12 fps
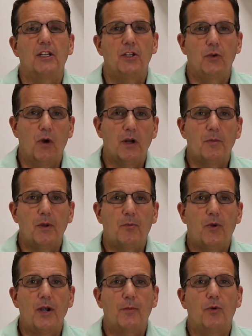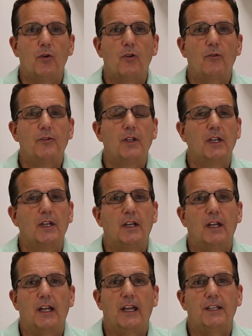You want to be pre-approved,
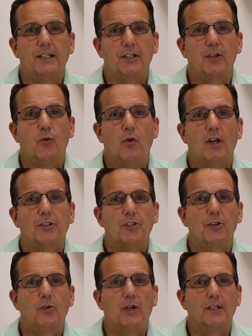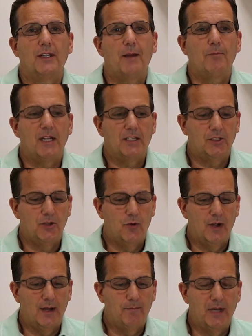and you want to, that makes you
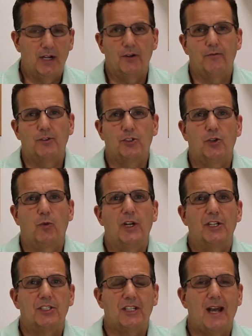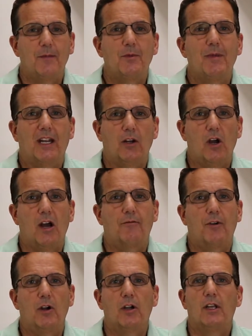better, so when it's time to make an
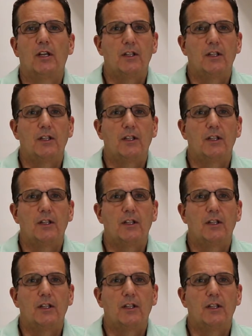offer,